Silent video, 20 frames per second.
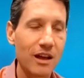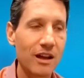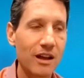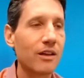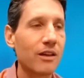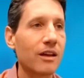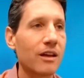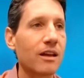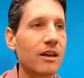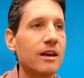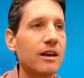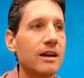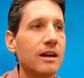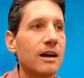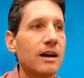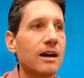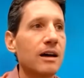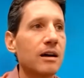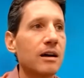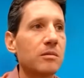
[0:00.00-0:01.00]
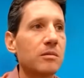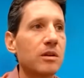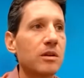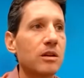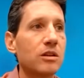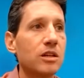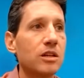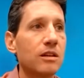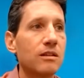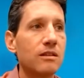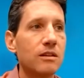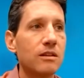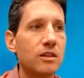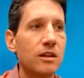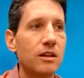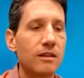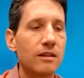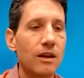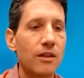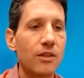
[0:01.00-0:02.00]
again, I think.
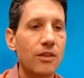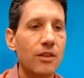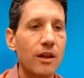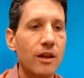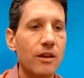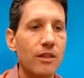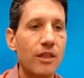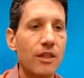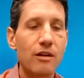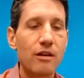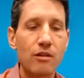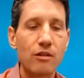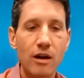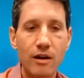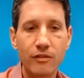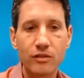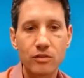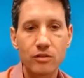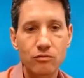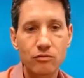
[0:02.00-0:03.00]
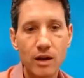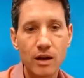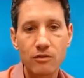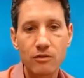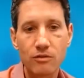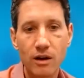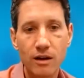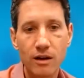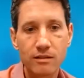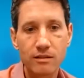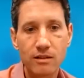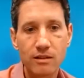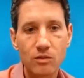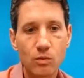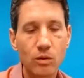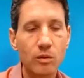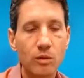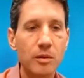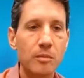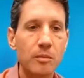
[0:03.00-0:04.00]
She said that thereafter rate
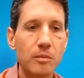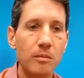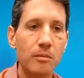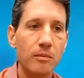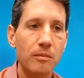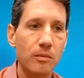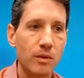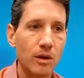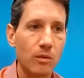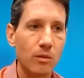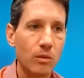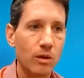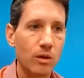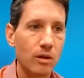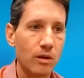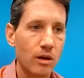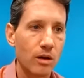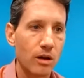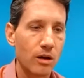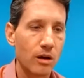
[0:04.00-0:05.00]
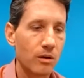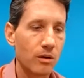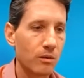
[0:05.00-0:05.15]
rises will be moderate.